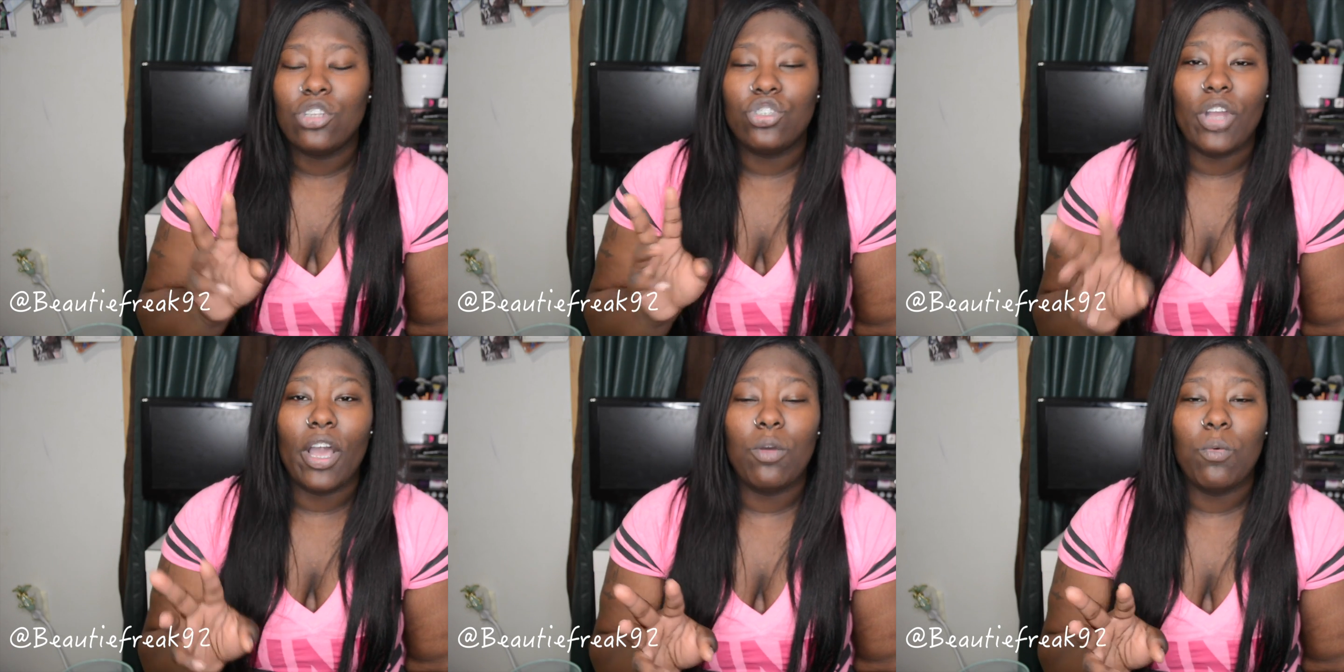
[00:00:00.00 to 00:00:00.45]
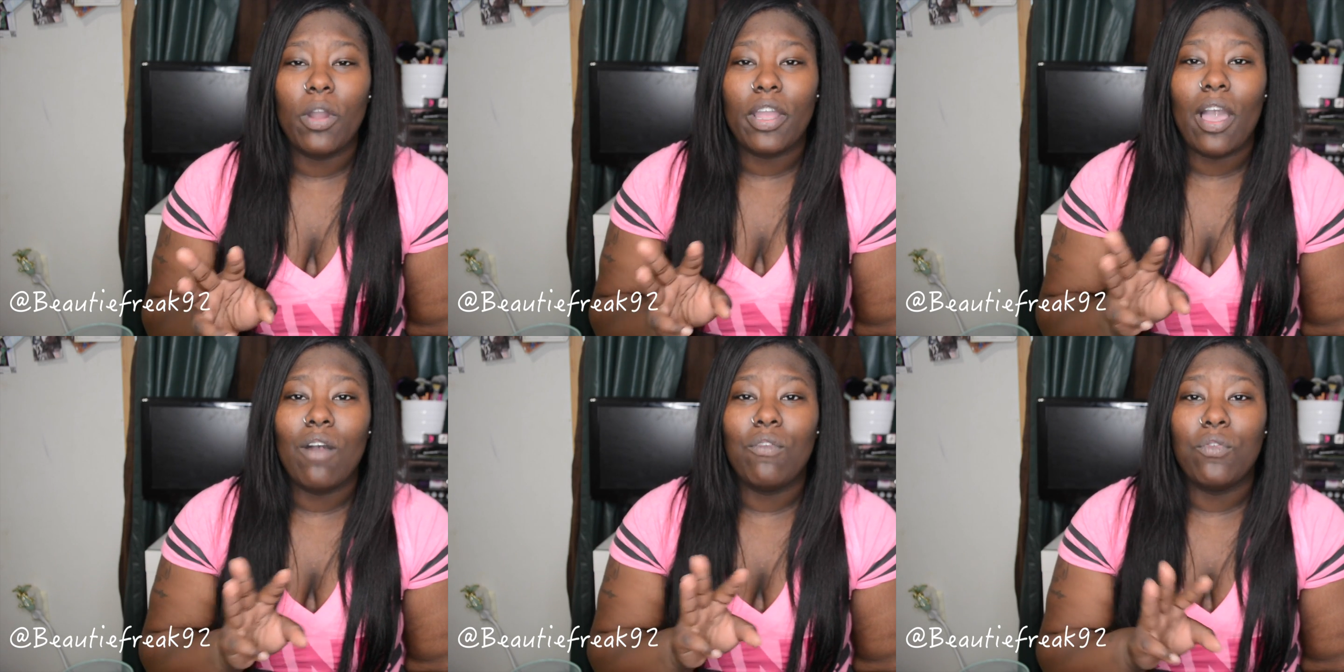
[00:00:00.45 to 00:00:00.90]
Try to
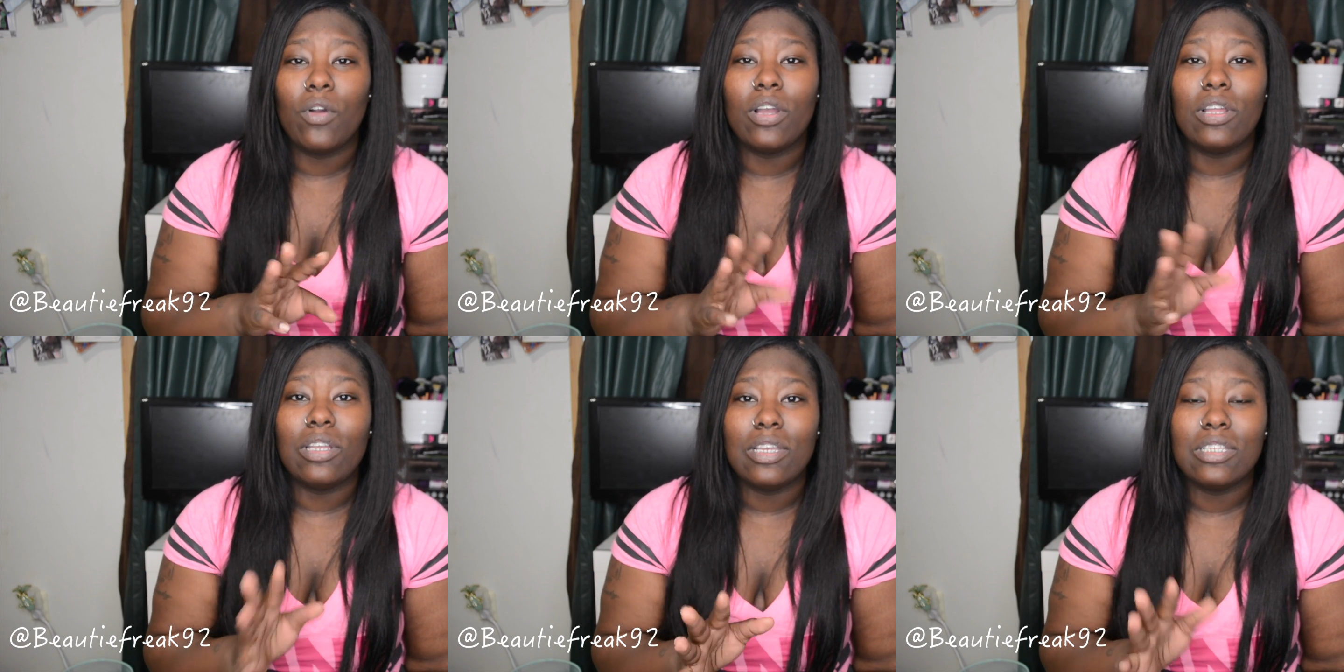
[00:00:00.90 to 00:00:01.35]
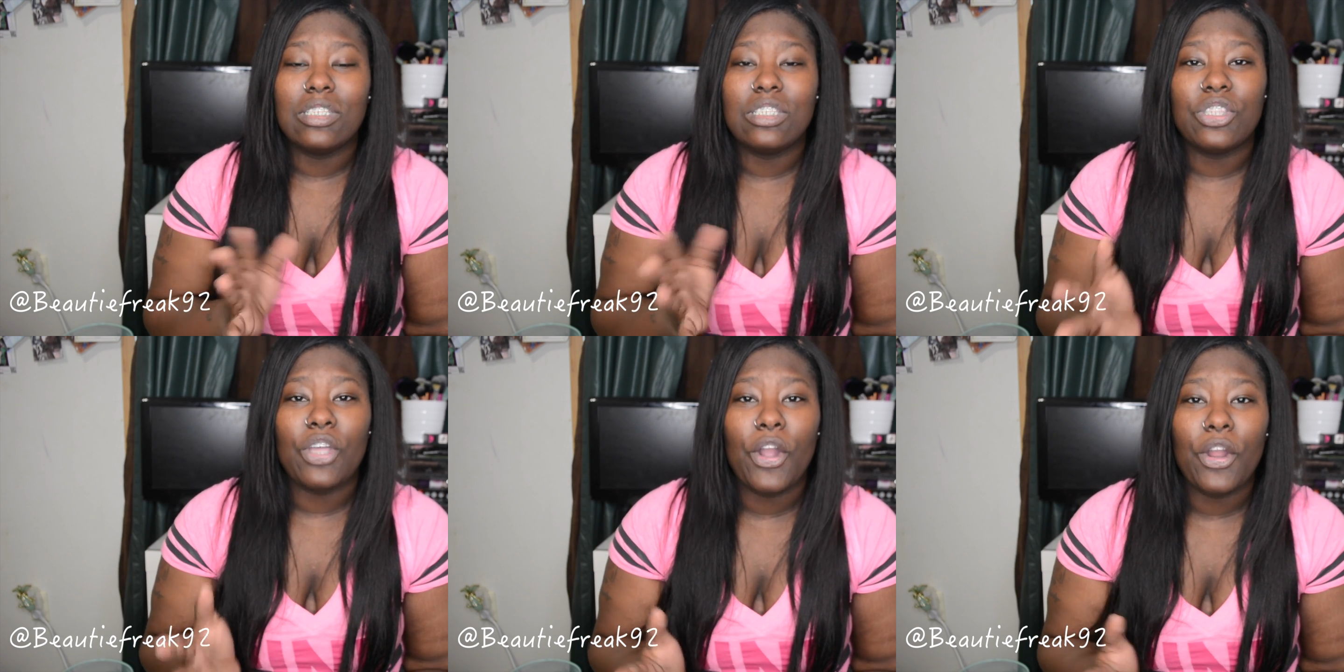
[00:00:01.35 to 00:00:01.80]
work out for at
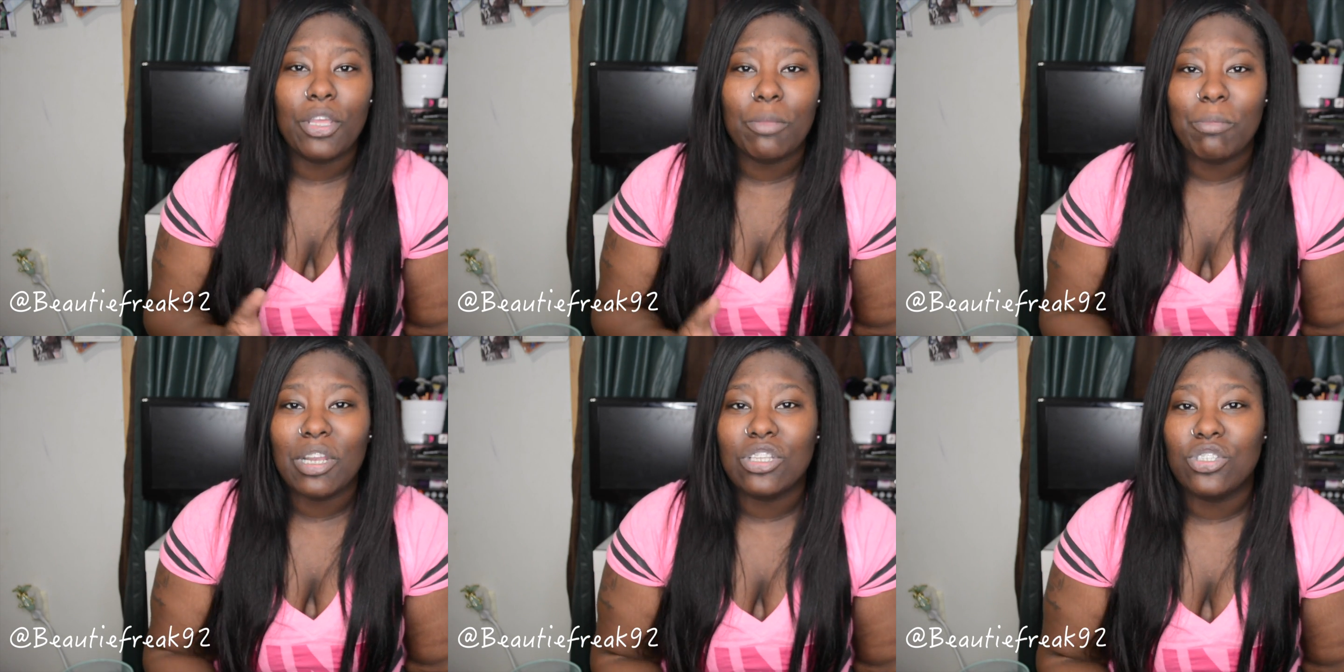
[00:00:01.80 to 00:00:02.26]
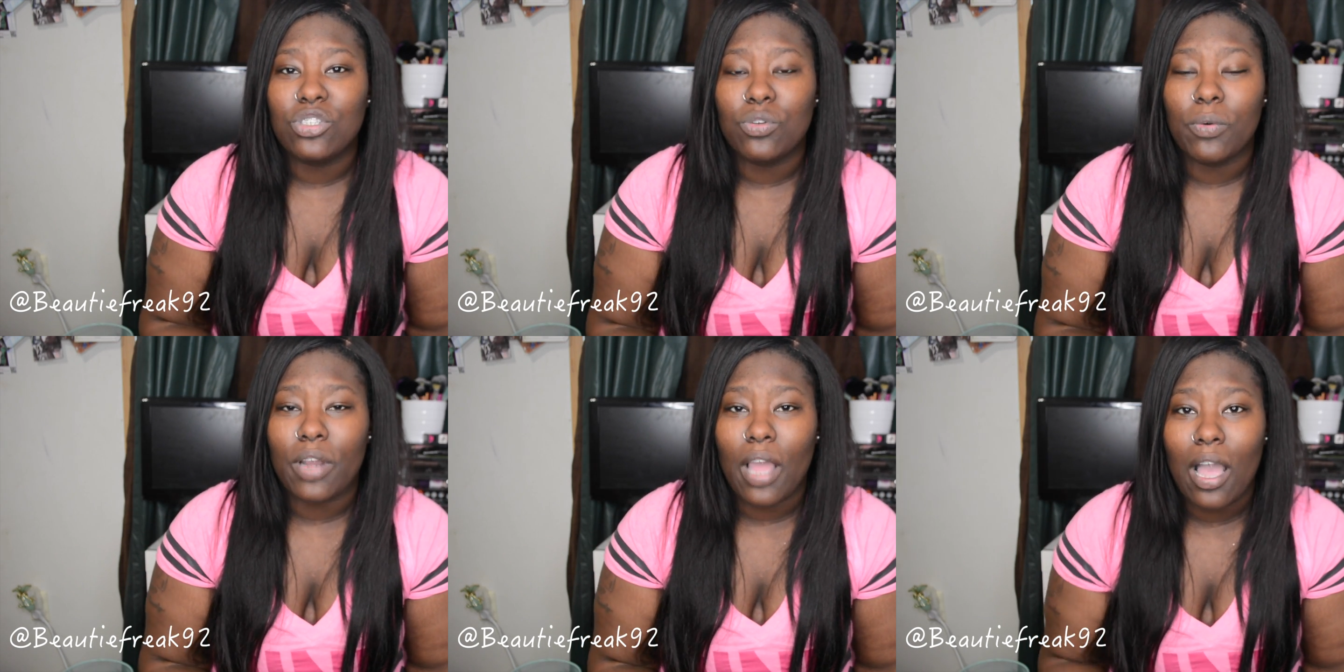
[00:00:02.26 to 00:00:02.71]
least 30 minutes
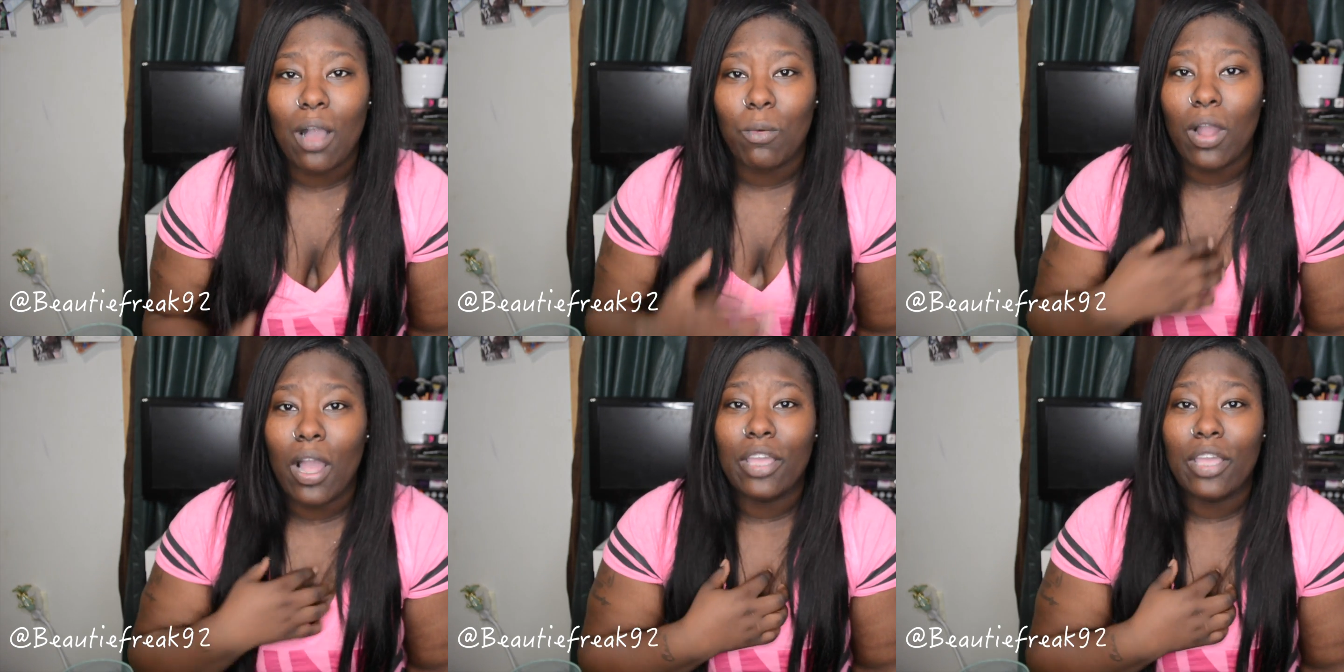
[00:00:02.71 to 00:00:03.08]
to an hour.